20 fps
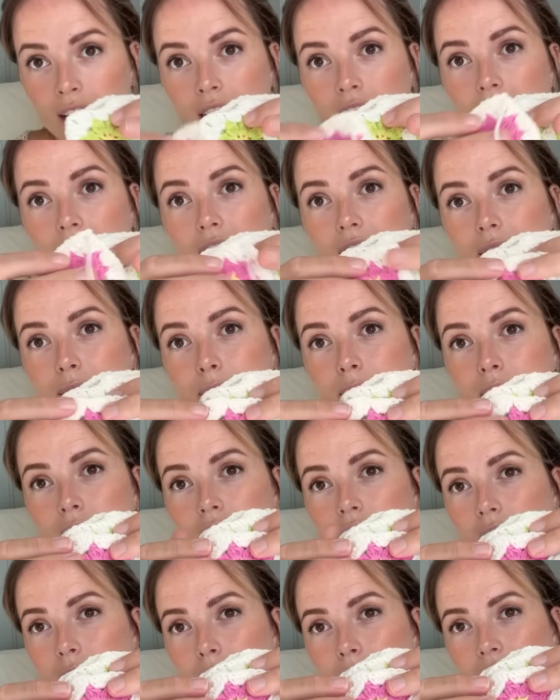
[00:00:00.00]
I'm
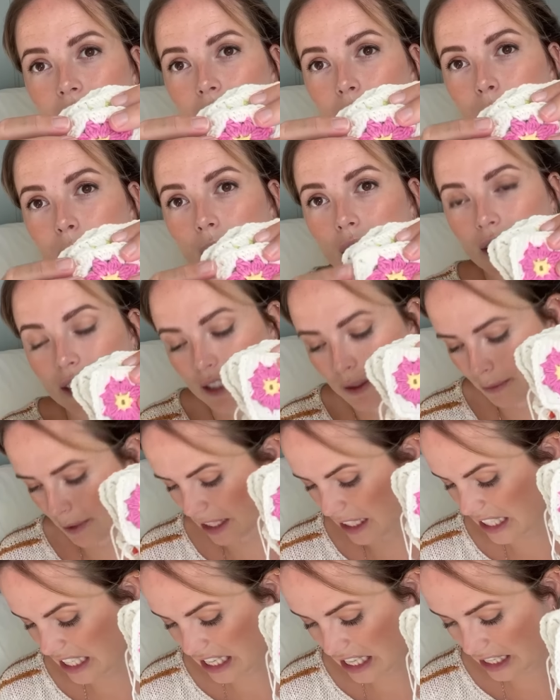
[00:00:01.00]
gonna make
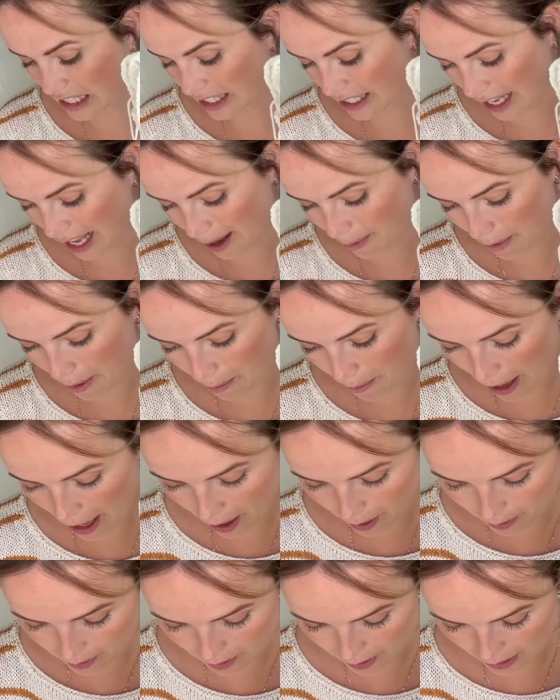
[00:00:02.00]
approximately the same
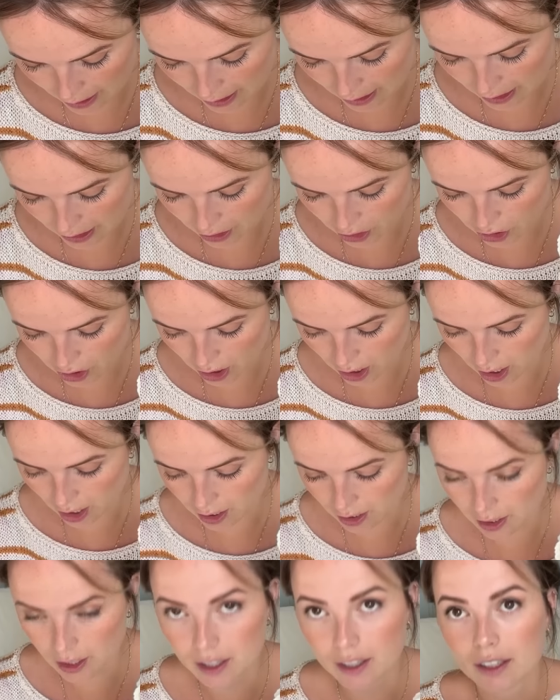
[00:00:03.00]
amount in each
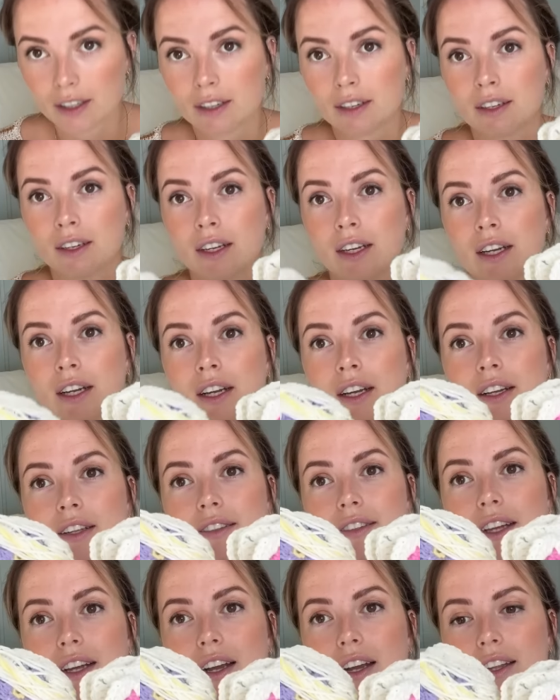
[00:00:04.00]
color.
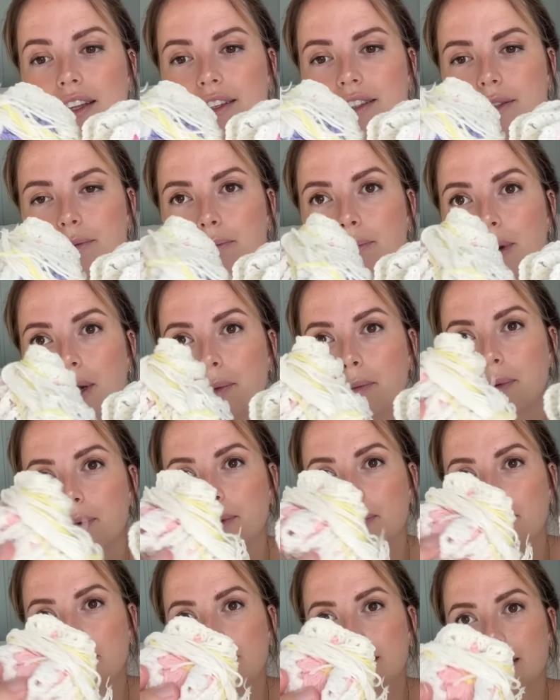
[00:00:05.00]
So I got like some
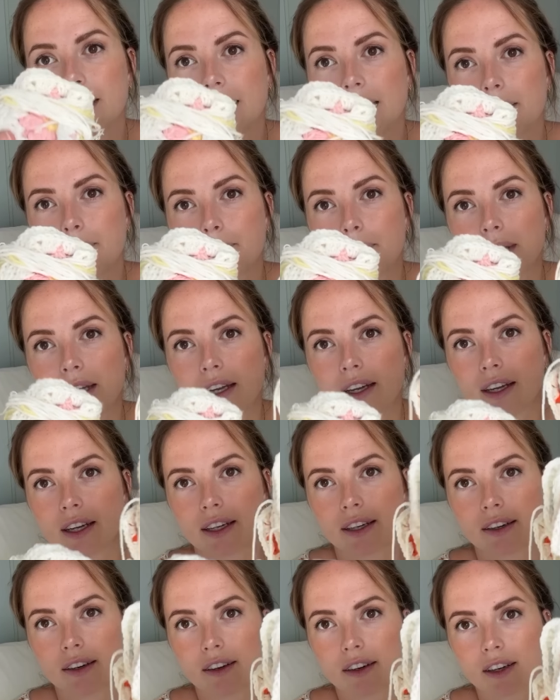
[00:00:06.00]
purple and light pink
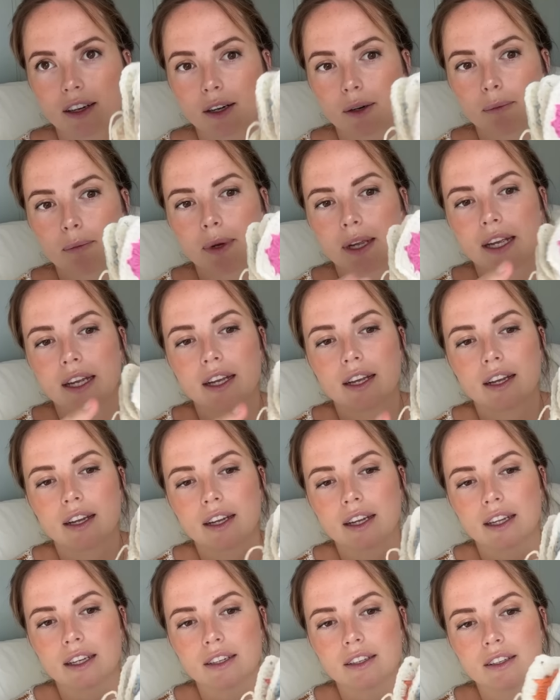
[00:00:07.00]
and darker
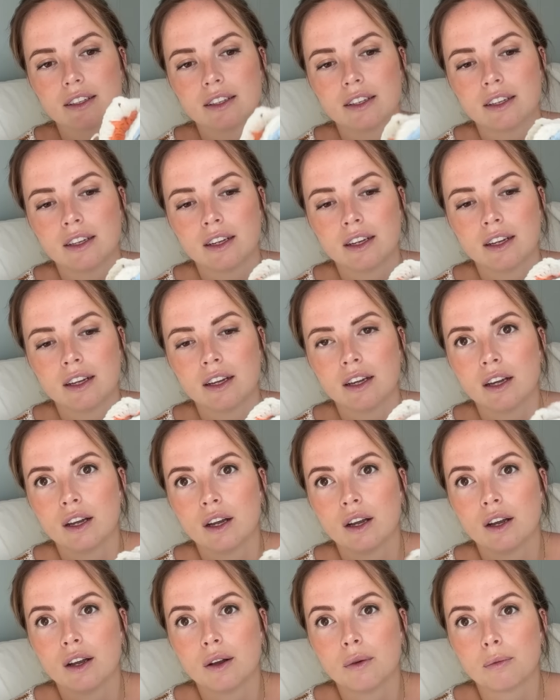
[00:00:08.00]
pink and
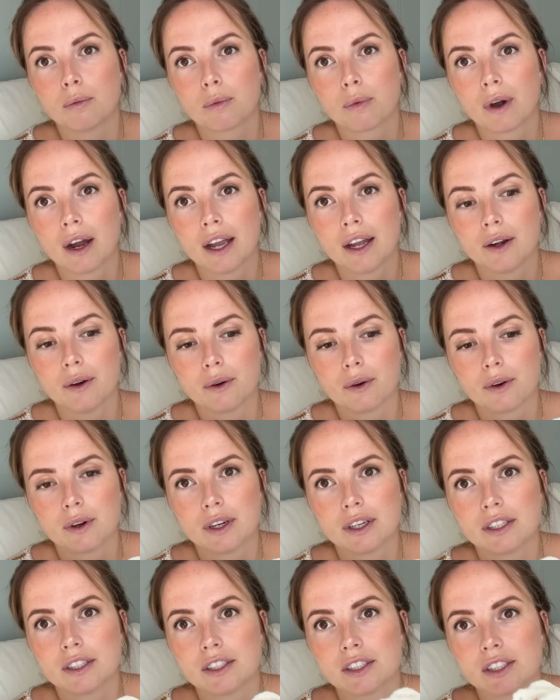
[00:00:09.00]
bright
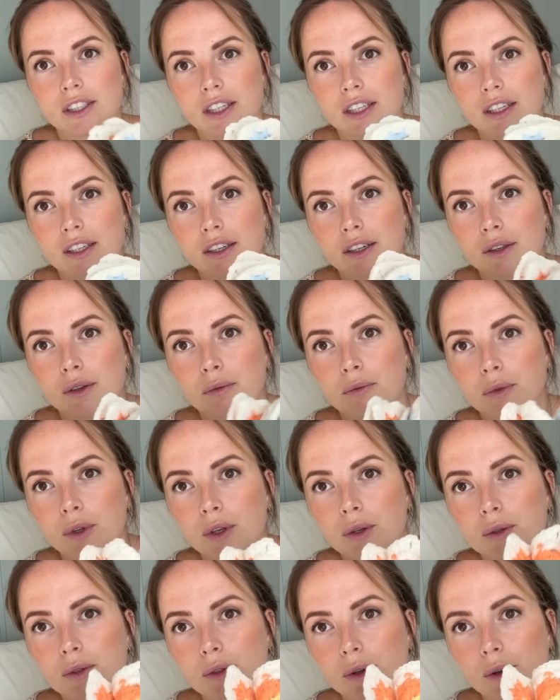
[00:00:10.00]
orange and
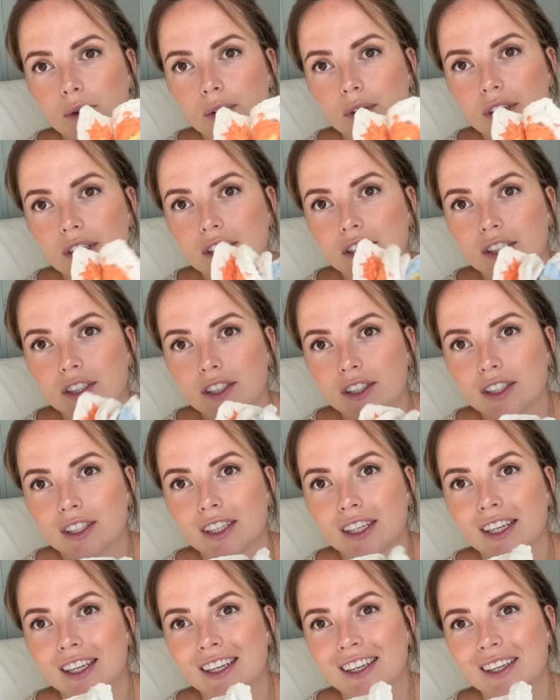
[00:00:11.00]
mute orange
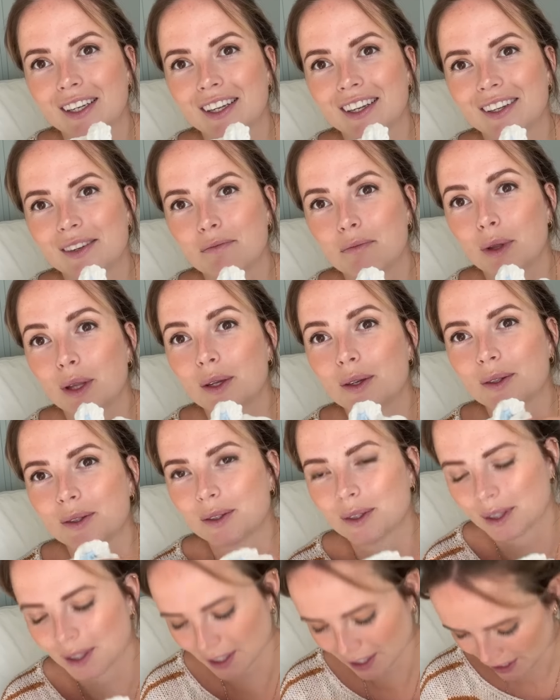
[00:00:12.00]
and
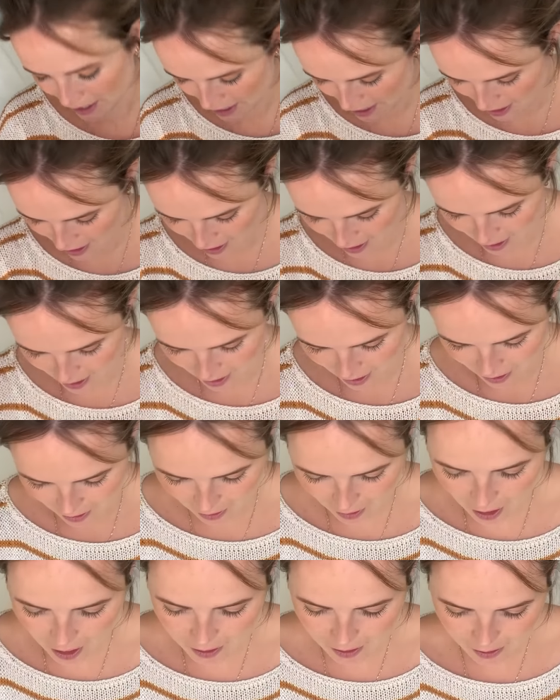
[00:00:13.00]
blue.
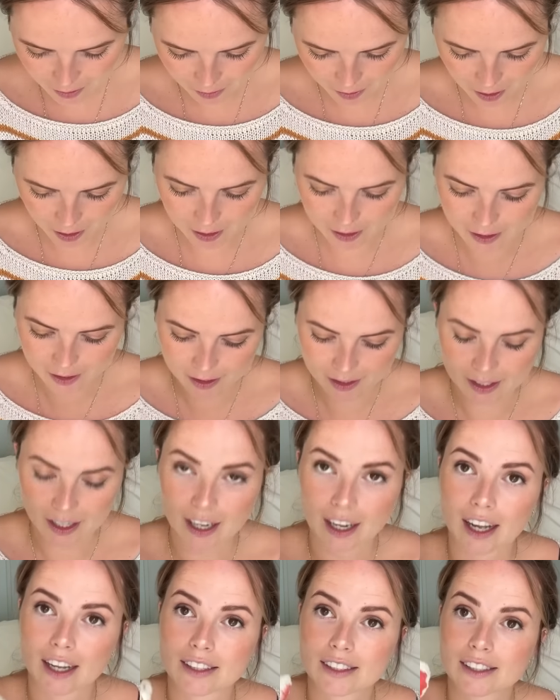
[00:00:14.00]
Lots of colors. I
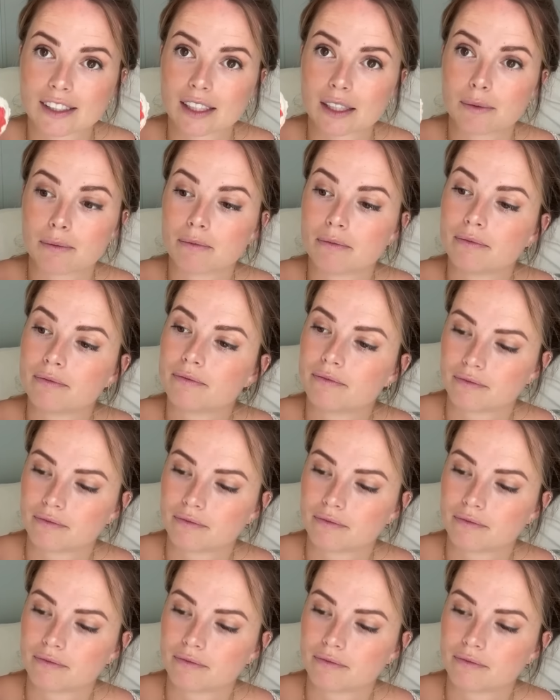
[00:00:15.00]
got some